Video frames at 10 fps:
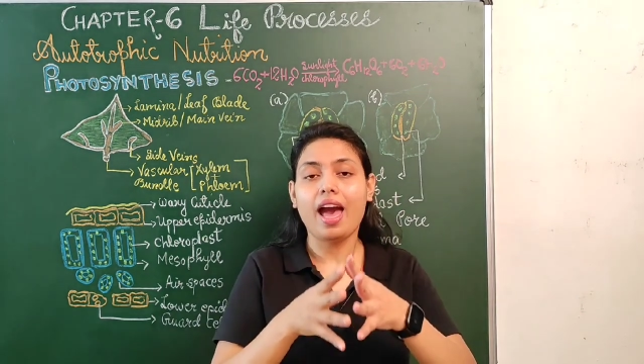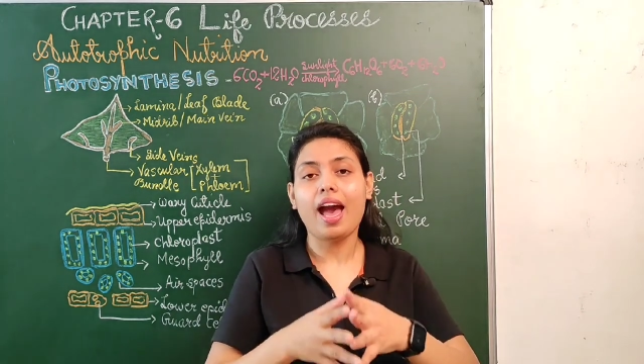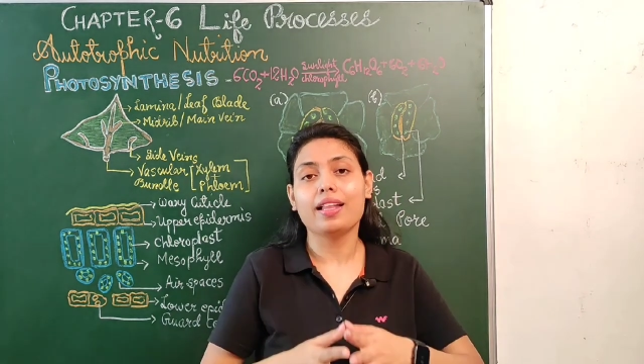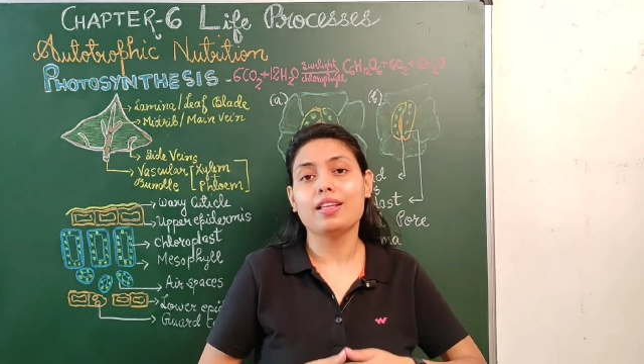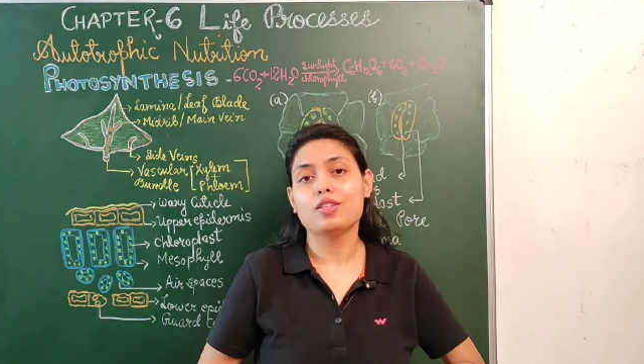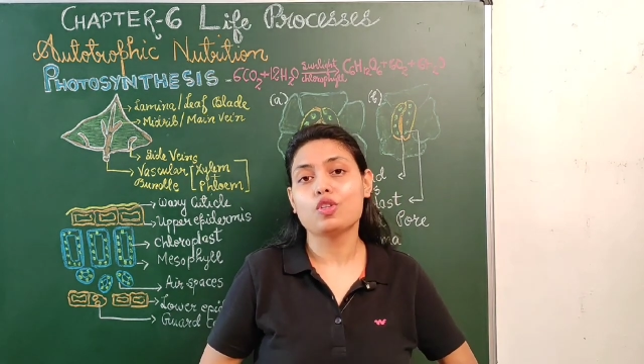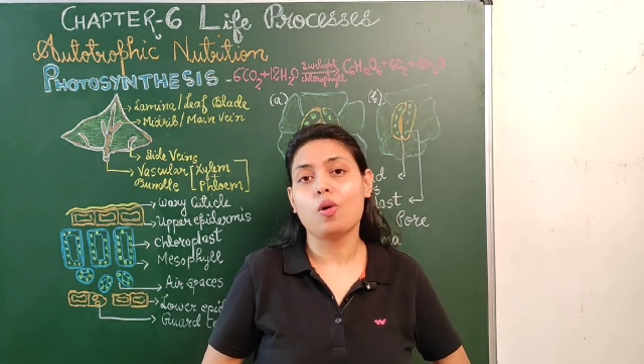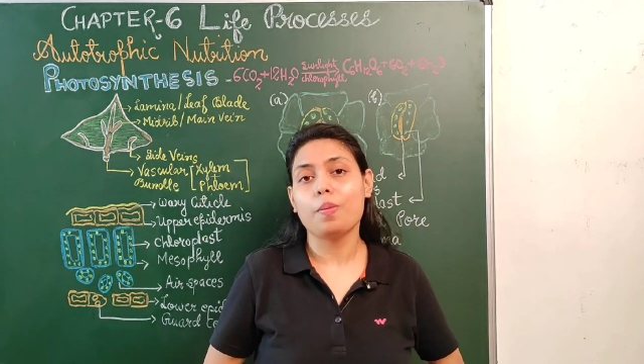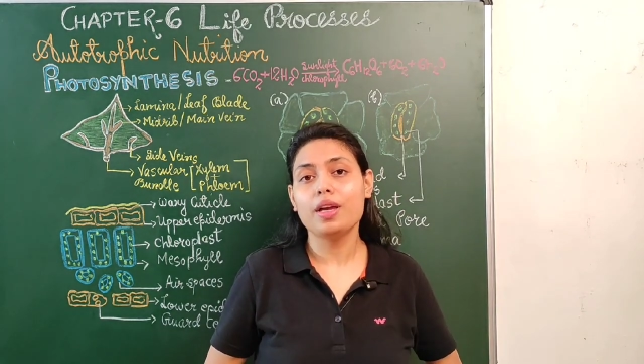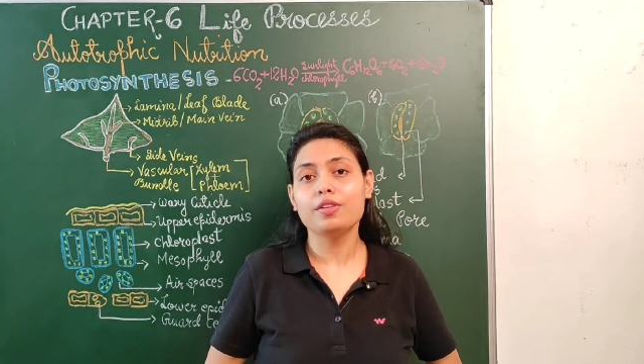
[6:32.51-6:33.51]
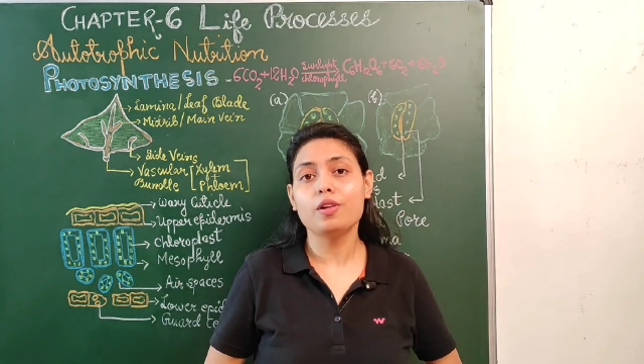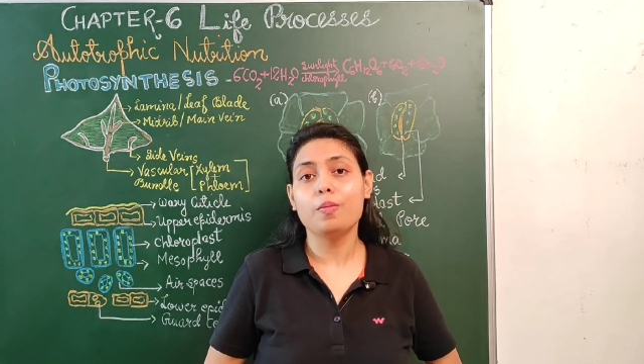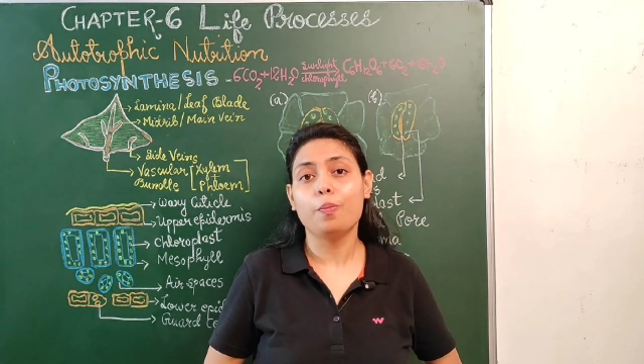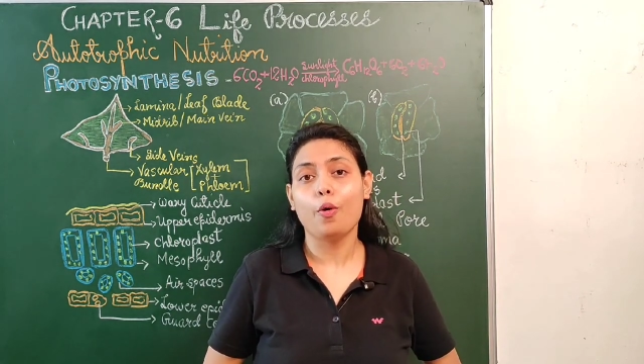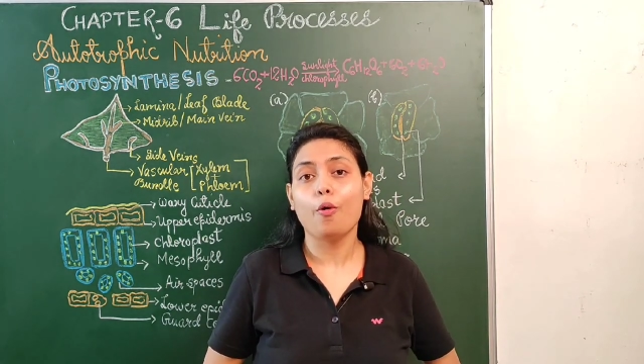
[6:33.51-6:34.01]
and the
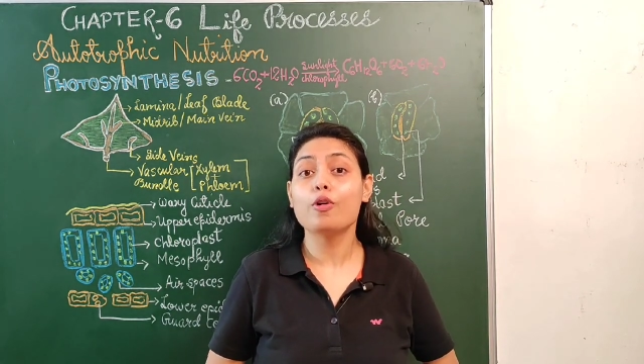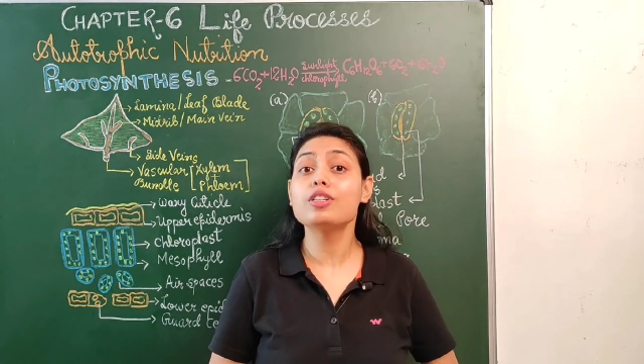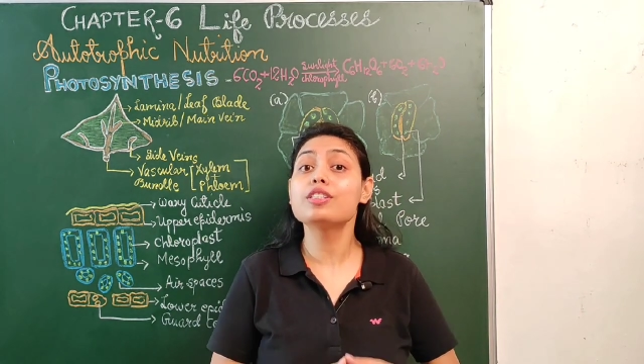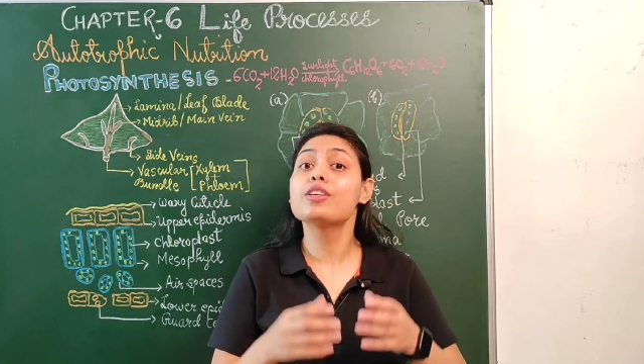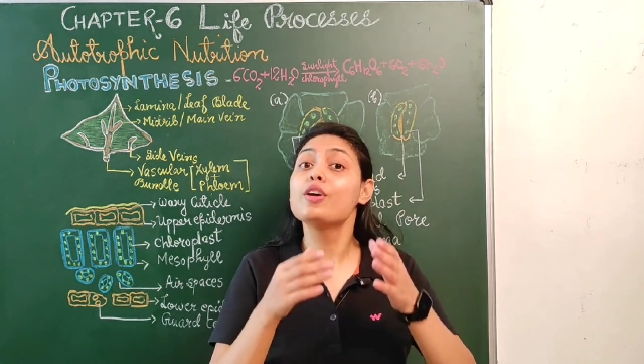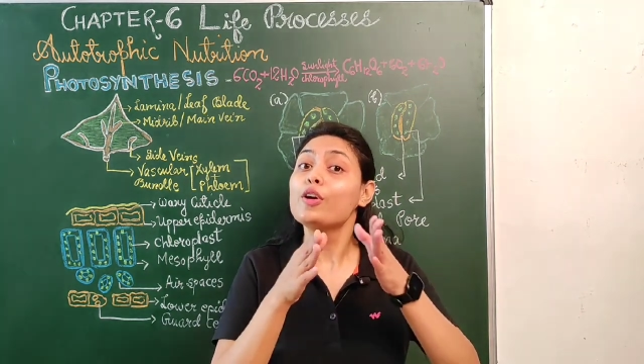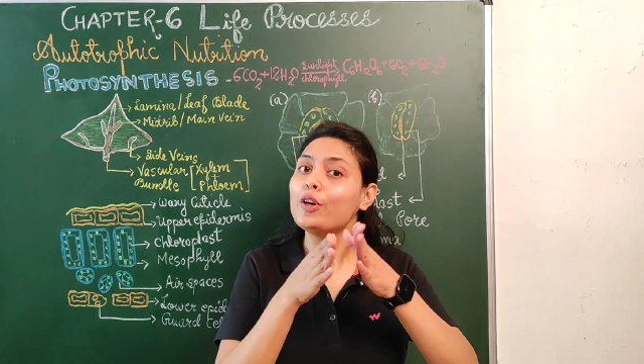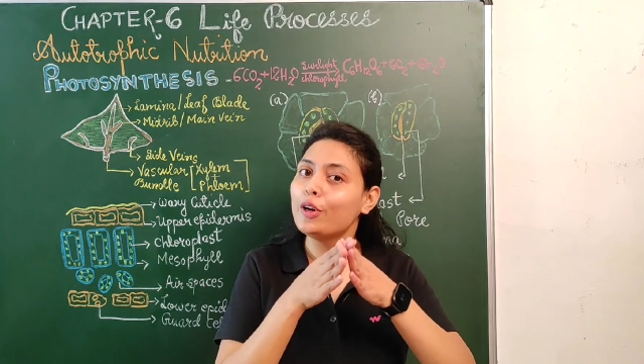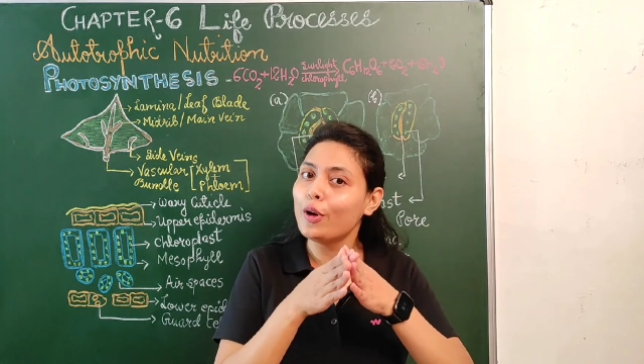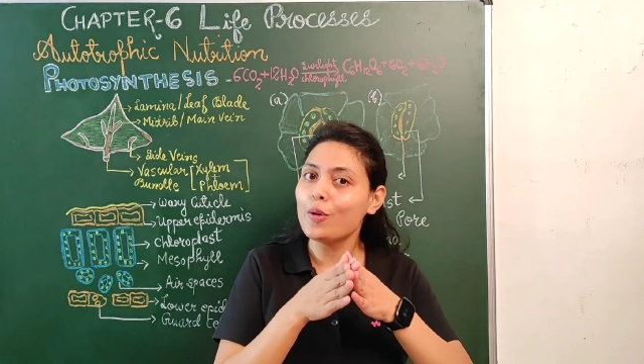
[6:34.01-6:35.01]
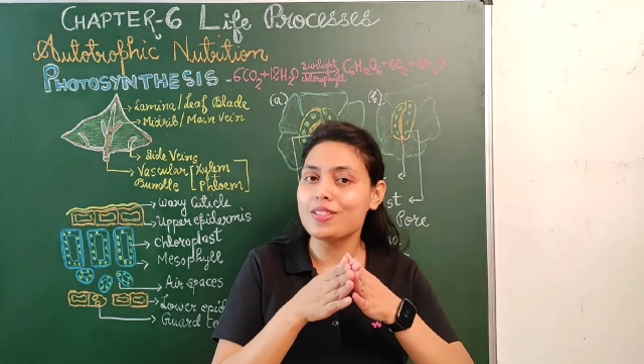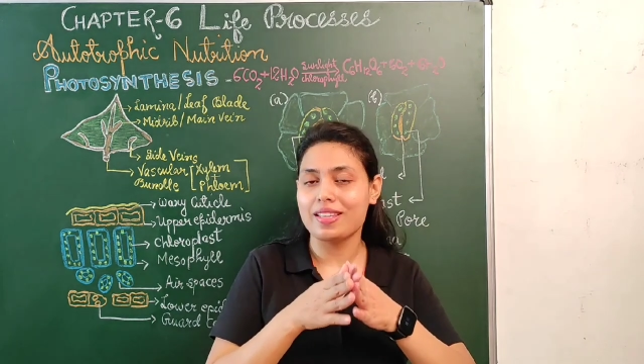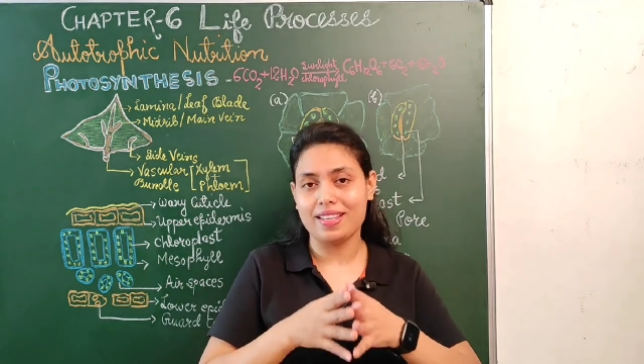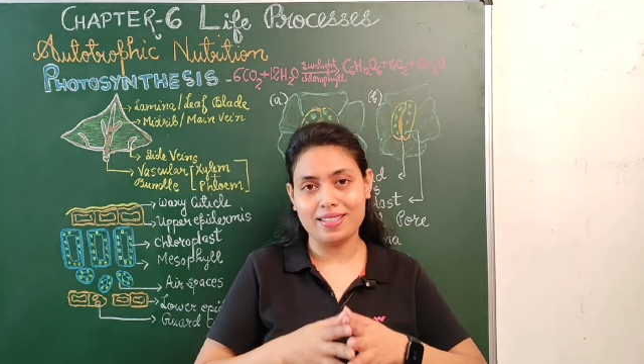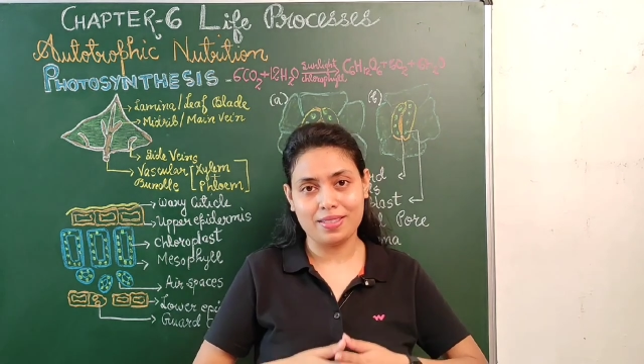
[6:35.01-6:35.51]
stomatal pores
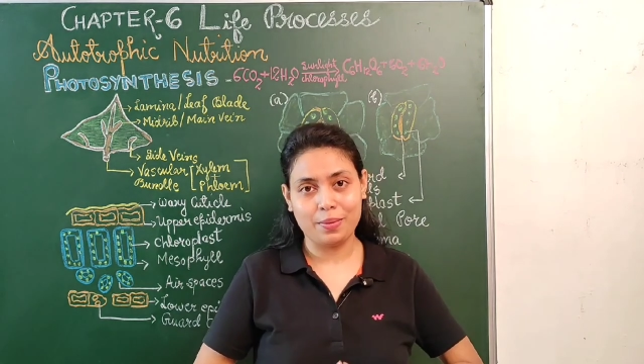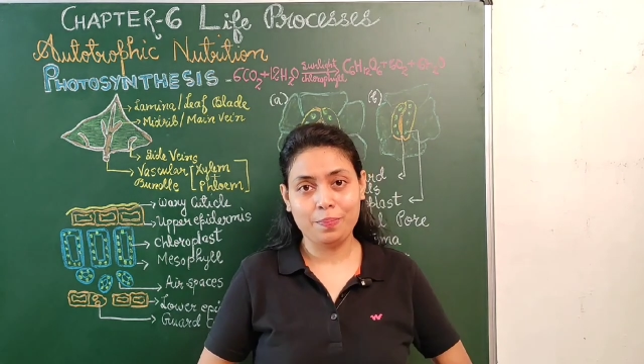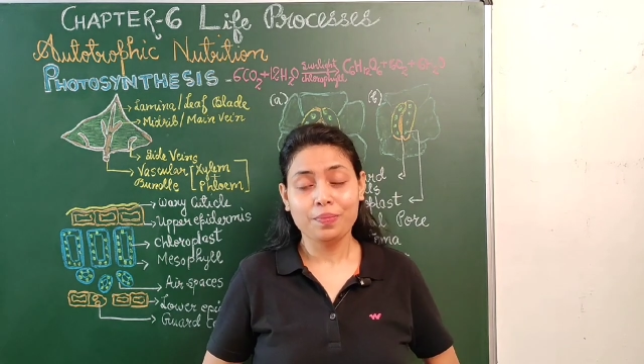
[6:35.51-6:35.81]
closes.